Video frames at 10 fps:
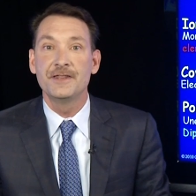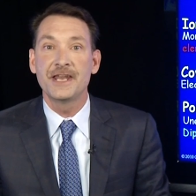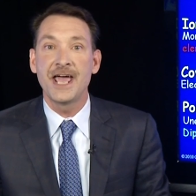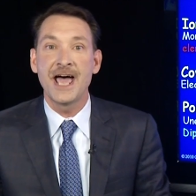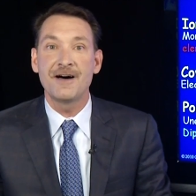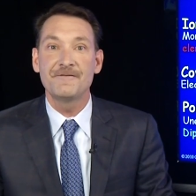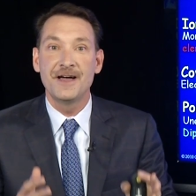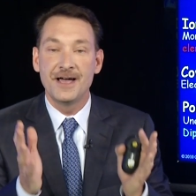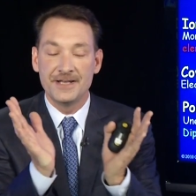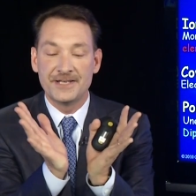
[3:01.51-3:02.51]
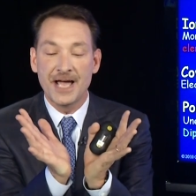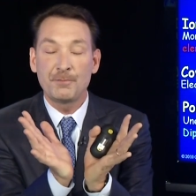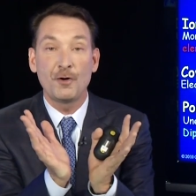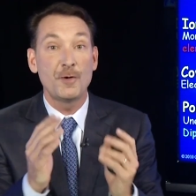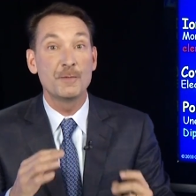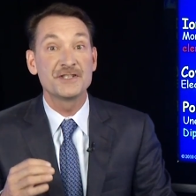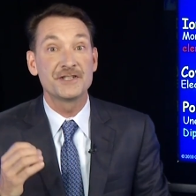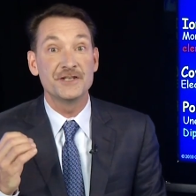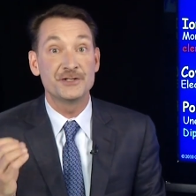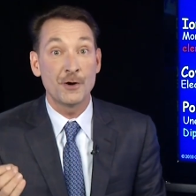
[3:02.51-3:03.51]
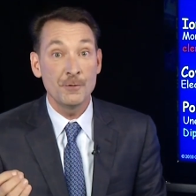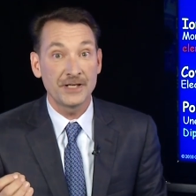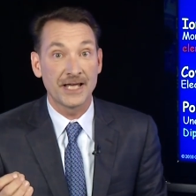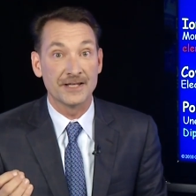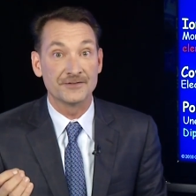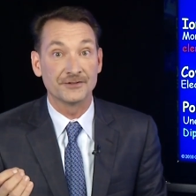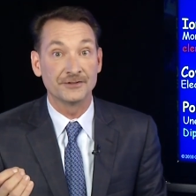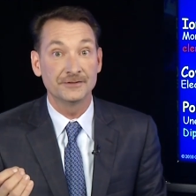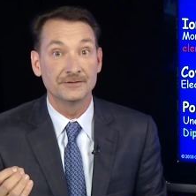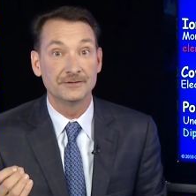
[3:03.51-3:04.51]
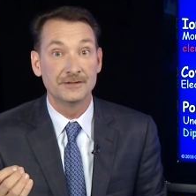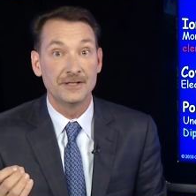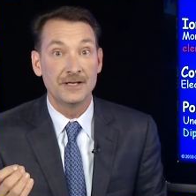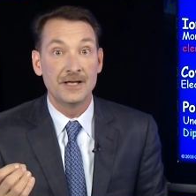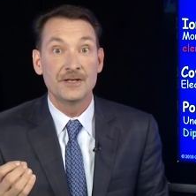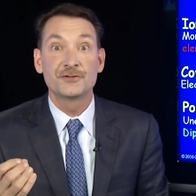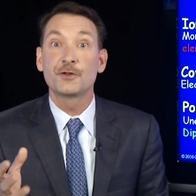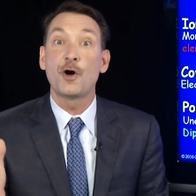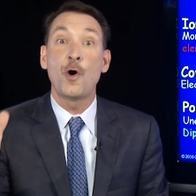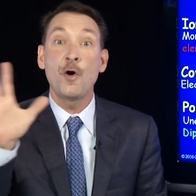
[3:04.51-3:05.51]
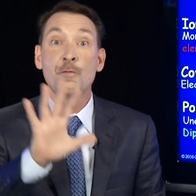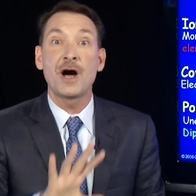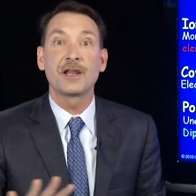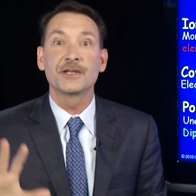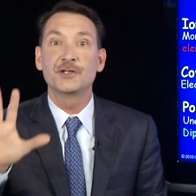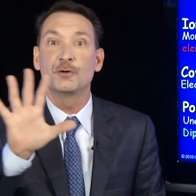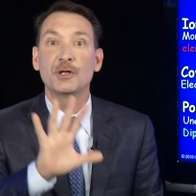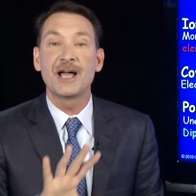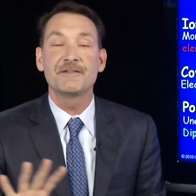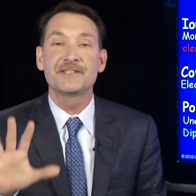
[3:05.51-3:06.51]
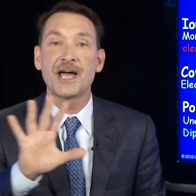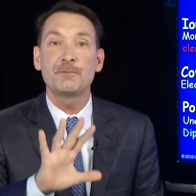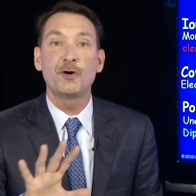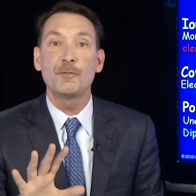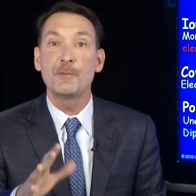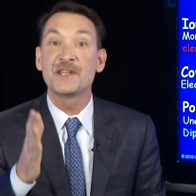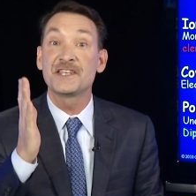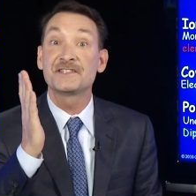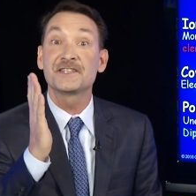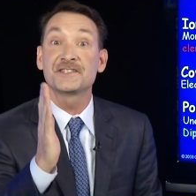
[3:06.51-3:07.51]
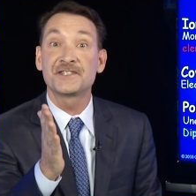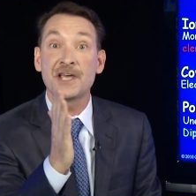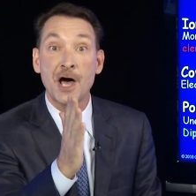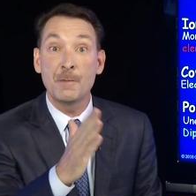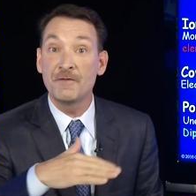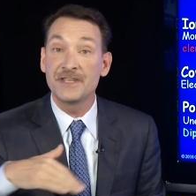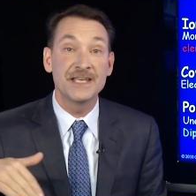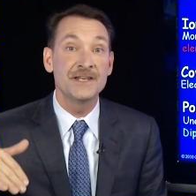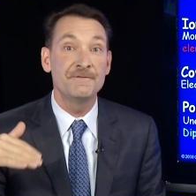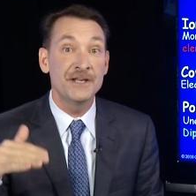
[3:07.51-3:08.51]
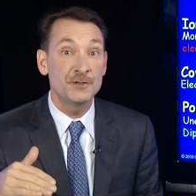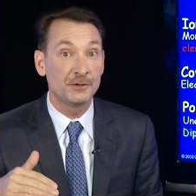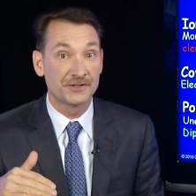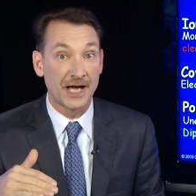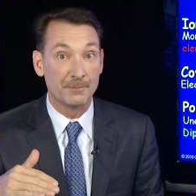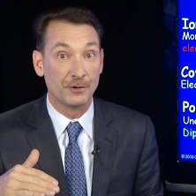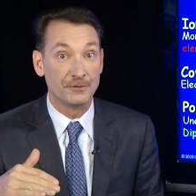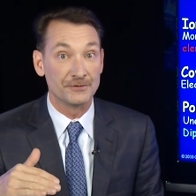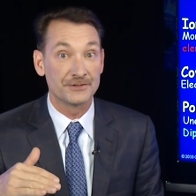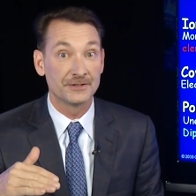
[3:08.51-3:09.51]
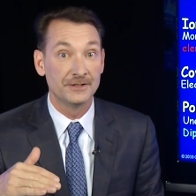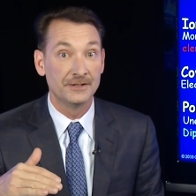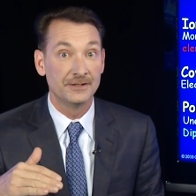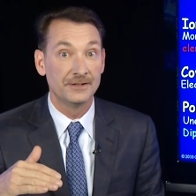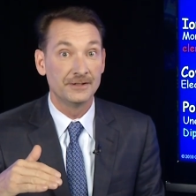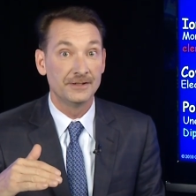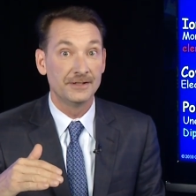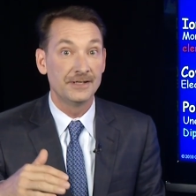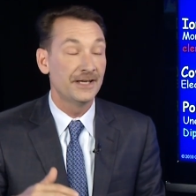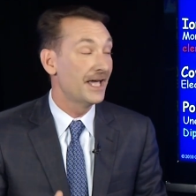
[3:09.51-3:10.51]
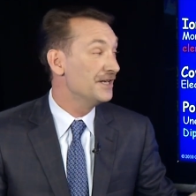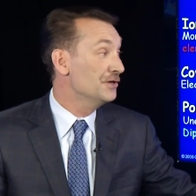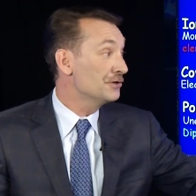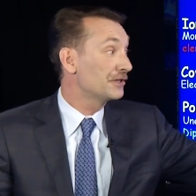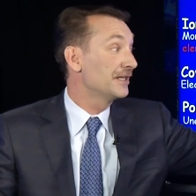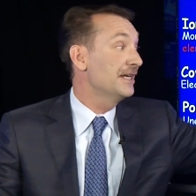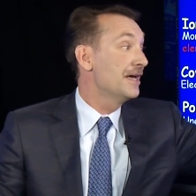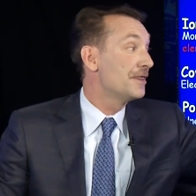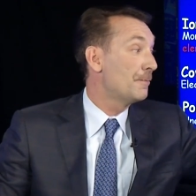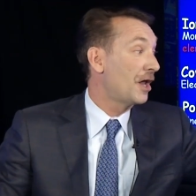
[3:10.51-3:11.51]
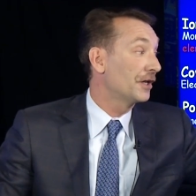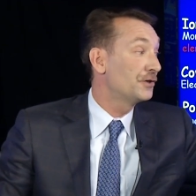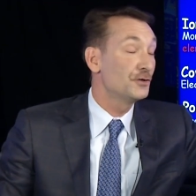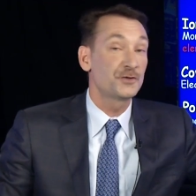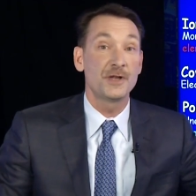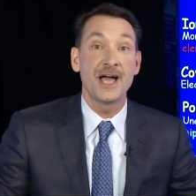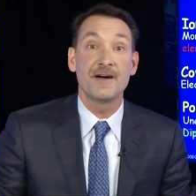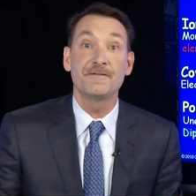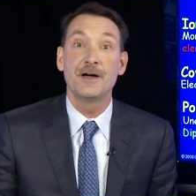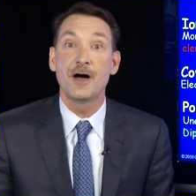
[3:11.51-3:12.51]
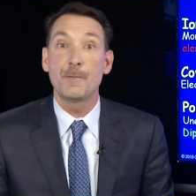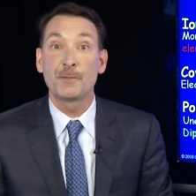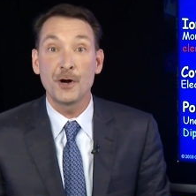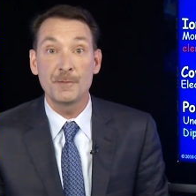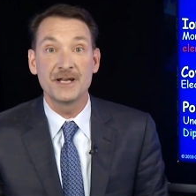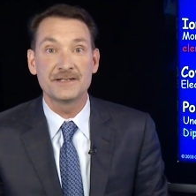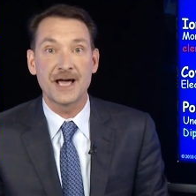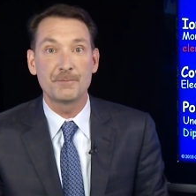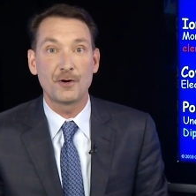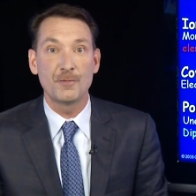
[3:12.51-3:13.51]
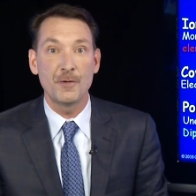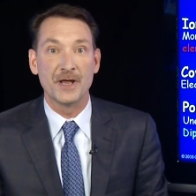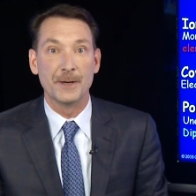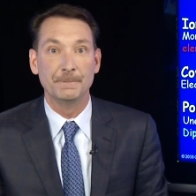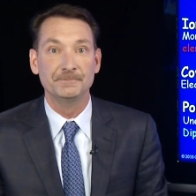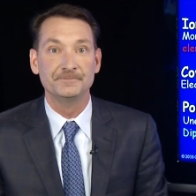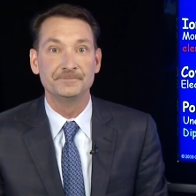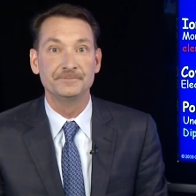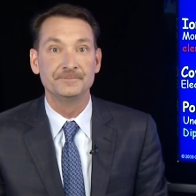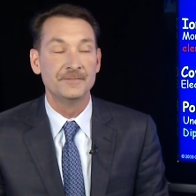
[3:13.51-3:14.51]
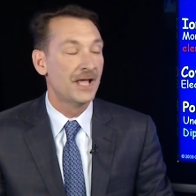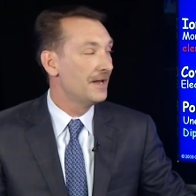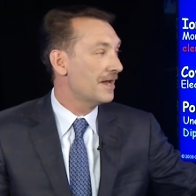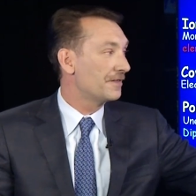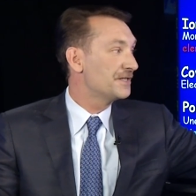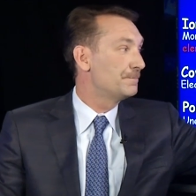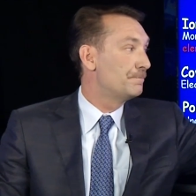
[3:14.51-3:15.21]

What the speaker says: that have dipole moments that don't cancel, so the whole molecule will have a dipole moment that's the sum of the individual dipoles. And usually, the molecules will have a permanent dipole moment. Now this